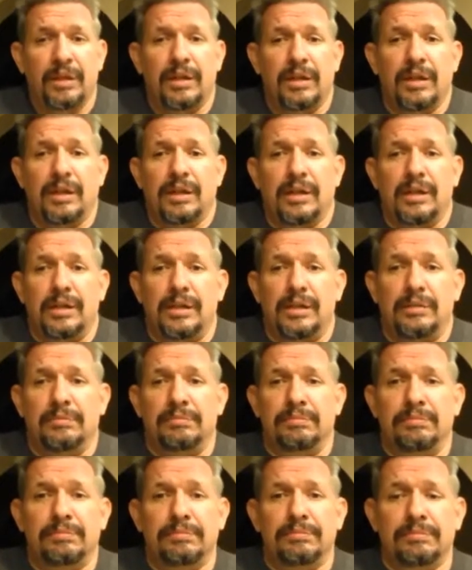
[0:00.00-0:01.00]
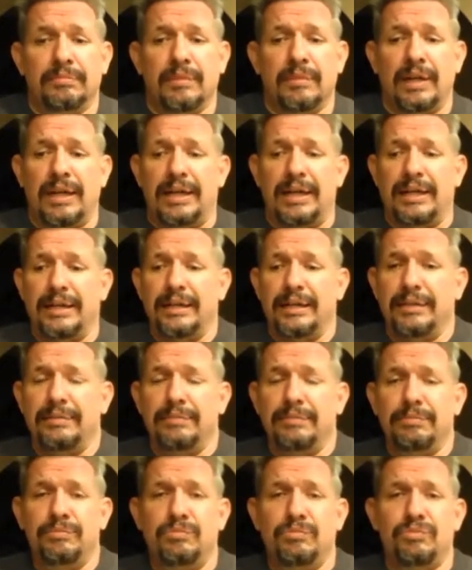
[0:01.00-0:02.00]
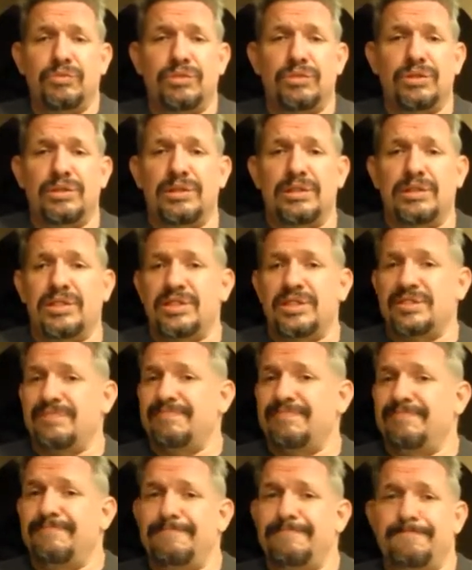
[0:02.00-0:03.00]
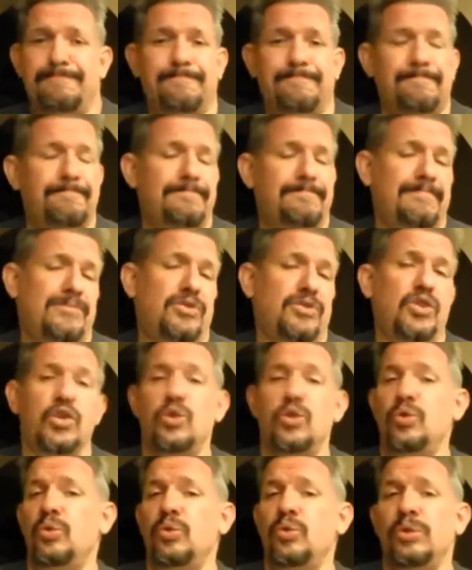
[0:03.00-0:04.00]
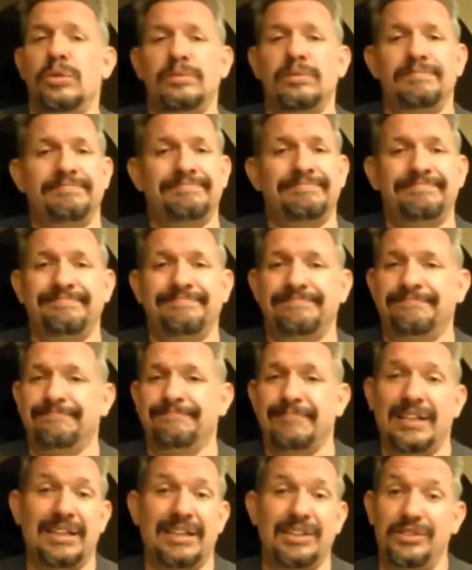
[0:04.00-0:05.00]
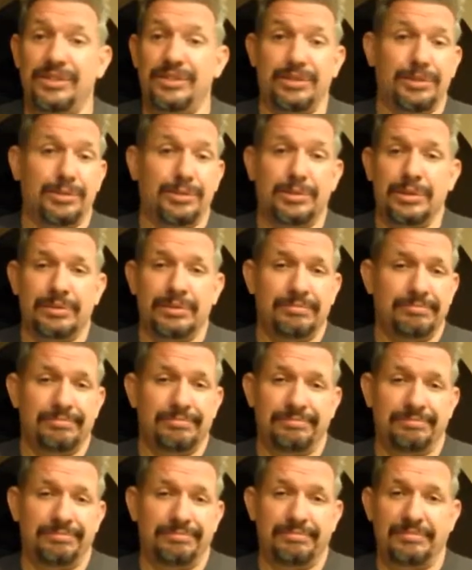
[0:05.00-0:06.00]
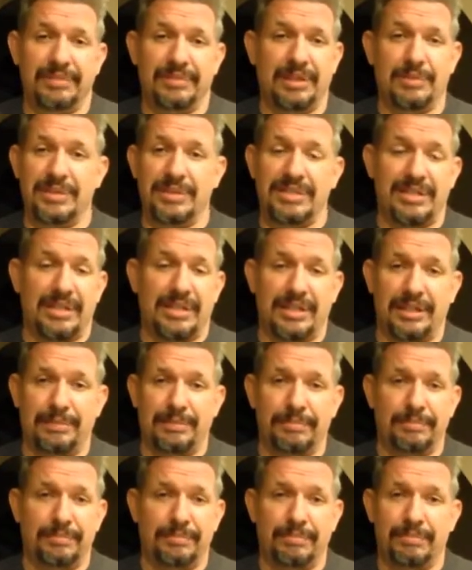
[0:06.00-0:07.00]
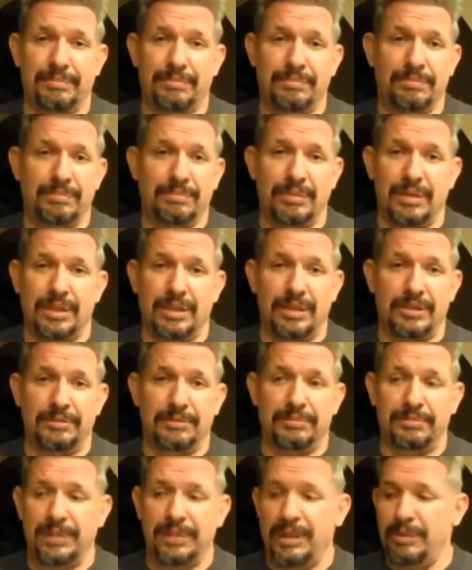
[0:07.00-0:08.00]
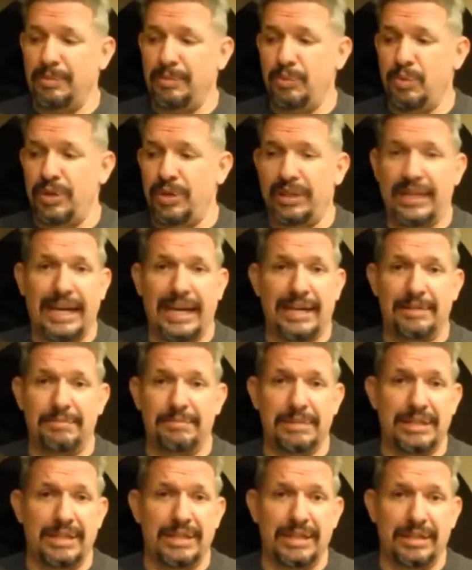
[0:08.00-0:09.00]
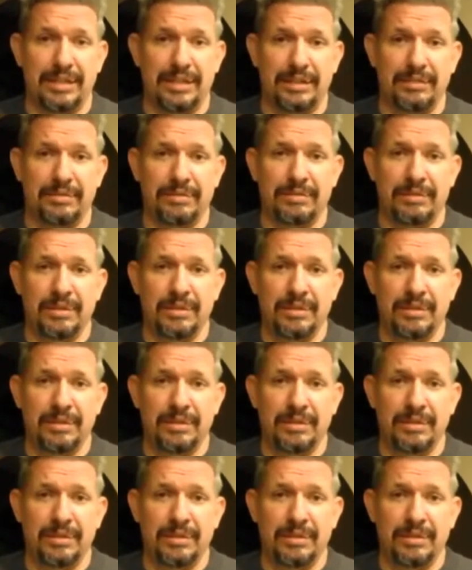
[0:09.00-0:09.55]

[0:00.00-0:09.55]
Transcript: Um, I just knew, I knew it was time um, he really hadn't been eating.